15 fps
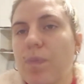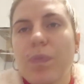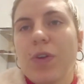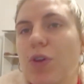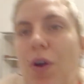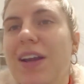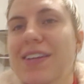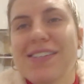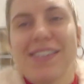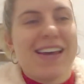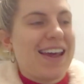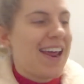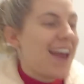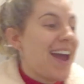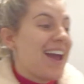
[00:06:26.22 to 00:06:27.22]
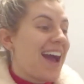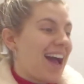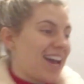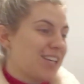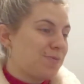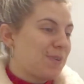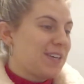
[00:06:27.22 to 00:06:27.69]
you don't need to see it.
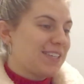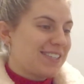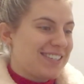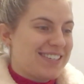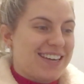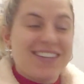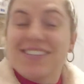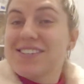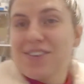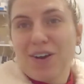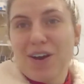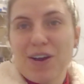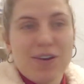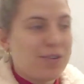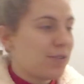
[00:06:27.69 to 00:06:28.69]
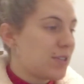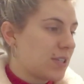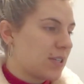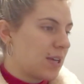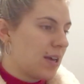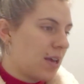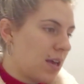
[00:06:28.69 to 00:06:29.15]
I spent
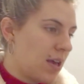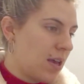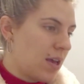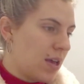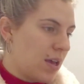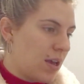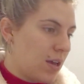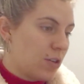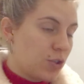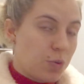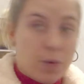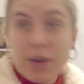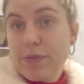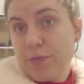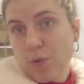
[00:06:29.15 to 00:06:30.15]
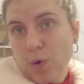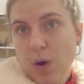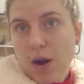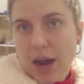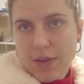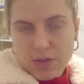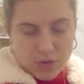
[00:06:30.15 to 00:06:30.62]

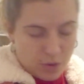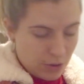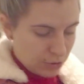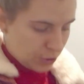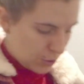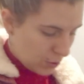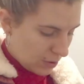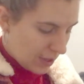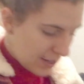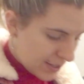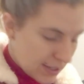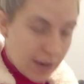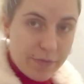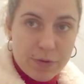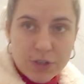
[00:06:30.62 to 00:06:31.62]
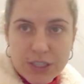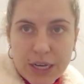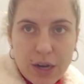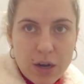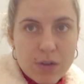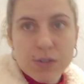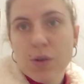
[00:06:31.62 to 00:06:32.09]
€6.24 at the grocery store last night for
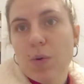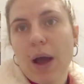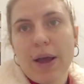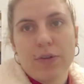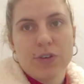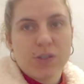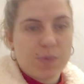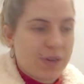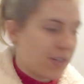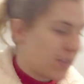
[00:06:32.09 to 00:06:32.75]
dinner, so I only spent